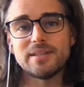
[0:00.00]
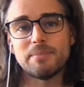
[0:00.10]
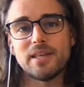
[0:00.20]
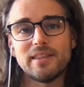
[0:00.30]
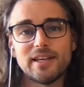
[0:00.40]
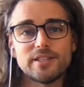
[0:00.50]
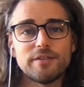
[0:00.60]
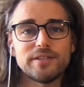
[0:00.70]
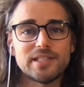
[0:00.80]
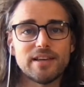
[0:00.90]
something that is
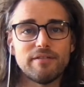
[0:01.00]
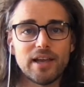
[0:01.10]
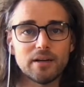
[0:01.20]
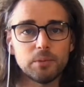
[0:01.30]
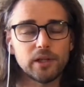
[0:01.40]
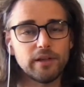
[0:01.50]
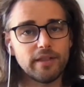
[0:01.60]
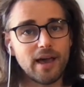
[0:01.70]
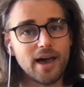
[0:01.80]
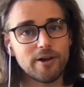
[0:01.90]
obviously available on
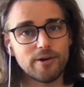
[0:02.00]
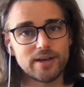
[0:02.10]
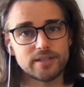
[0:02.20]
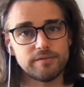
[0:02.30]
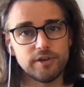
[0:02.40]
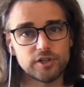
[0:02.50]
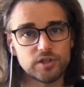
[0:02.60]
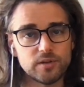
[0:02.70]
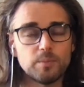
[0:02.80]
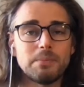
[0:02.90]
the iOS
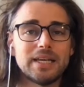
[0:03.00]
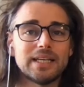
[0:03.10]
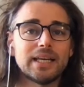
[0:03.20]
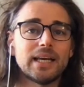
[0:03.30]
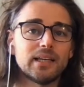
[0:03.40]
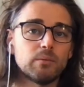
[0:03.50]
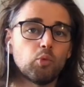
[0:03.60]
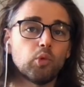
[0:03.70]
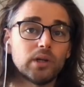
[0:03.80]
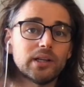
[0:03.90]
version, meaning it
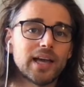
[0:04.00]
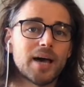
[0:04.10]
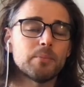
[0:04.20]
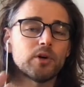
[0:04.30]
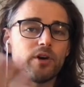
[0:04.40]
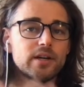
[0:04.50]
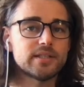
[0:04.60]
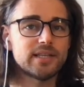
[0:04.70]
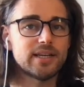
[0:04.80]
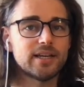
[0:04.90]
will come
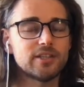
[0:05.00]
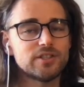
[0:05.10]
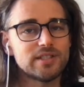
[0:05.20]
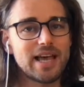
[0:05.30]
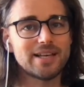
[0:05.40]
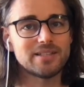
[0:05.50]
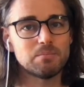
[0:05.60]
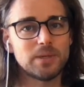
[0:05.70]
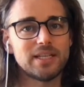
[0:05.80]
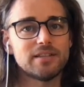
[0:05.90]
across here. It just
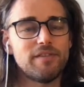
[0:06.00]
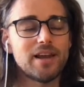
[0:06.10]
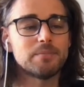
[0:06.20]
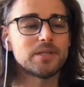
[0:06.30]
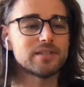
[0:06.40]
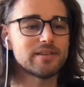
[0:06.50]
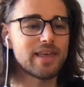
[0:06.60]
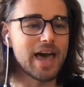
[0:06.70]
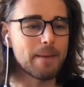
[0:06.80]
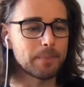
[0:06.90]
hasn't been developed into the
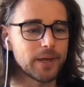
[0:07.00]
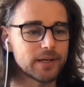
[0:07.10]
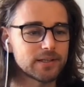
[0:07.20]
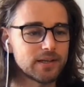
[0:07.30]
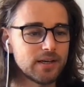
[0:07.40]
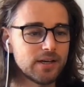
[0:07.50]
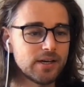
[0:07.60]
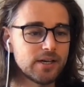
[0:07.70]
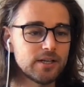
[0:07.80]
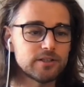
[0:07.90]
app yet.
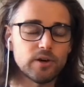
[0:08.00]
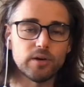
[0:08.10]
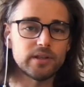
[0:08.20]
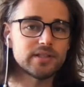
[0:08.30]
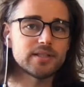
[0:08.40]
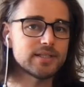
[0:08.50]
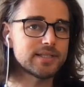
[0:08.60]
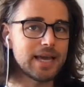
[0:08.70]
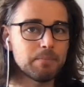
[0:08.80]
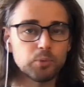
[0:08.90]
So this is a
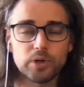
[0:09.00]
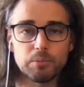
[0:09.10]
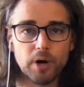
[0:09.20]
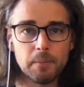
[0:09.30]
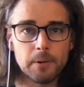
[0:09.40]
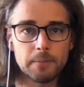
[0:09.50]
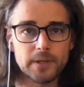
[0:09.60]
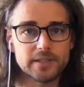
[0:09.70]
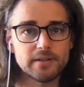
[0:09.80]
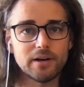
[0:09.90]
temporary problem.
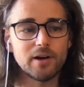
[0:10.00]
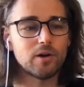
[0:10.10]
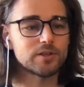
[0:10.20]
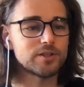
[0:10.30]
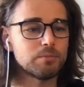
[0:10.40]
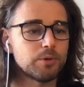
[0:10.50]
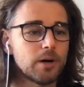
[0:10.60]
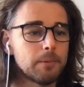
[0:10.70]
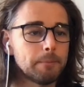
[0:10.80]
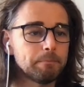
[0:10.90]
It's not a long-term
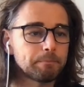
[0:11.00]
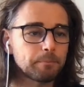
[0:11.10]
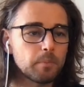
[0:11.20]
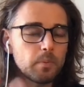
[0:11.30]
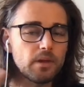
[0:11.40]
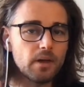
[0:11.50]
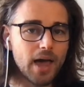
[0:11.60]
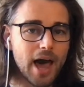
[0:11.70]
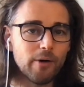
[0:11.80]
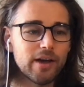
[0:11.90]
problem.
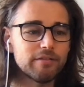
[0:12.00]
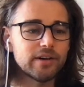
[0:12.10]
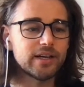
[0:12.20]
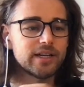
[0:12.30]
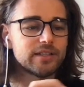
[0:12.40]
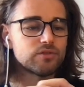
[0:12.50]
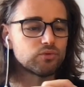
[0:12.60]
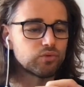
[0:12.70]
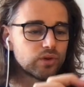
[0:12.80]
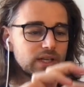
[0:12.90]
However, it is
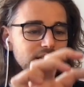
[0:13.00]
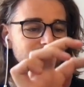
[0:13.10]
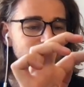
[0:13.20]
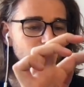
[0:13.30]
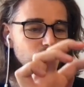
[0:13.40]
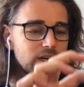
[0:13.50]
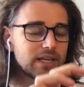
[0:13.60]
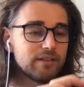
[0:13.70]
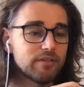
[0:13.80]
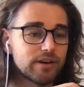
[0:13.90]
really,
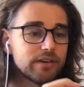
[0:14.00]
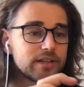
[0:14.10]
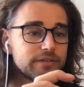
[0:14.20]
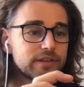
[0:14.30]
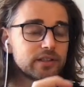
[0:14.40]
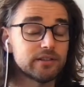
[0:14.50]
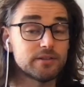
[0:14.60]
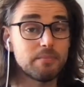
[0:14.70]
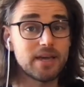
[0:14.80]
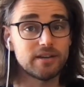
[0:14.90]
really very difficult
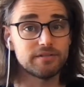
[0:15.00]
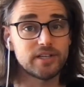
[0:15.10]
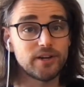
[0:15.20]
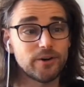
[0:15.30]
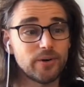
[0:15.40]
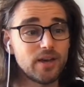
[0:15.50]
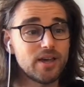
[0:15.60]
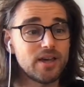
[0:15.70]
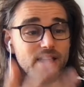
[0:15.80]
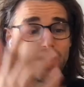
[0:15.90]
to make a video
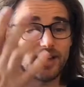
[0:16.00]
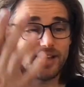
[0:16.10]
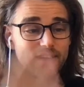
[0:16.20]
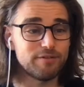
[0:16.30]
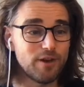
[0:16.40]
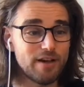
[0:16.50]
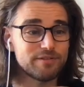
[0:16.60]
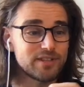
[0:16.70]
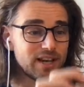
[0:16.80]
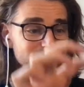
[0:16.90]
if you have
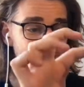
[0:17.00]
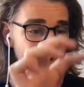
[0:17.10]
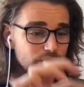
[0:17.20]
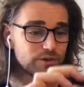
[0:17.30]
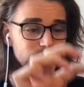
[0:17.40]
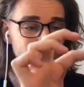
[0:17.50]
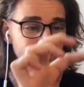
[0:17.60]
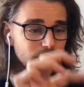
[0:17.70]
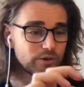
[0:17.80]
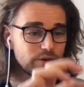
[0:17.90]
to kind of go through
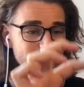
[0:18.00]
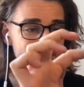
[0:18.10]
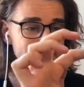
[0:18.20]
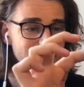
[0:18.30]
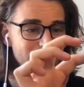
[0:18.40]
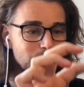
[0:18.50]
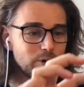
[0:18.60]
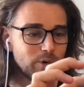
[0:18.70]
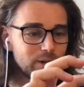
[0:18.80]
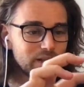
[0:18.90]
your crazy
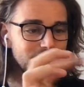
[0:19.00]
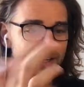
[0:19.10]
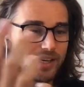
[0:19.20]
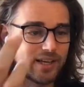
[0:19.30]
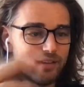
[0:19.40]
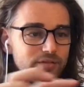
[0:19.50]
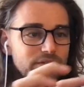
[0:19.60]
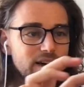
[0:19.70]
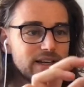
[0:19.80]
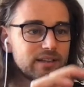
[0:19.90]
camera roll here and
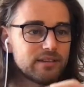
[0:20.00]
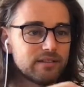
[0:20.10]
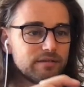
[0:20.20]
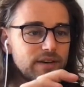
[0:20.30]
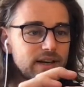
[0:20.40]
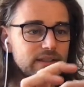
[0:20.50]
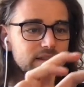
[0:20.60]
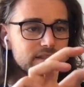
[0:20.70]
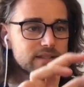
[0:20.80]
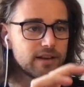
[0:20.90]
find
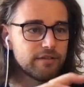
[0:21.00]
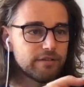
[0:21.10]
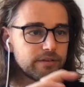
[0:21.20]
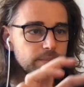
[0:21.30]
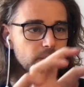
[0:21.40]
the stuff.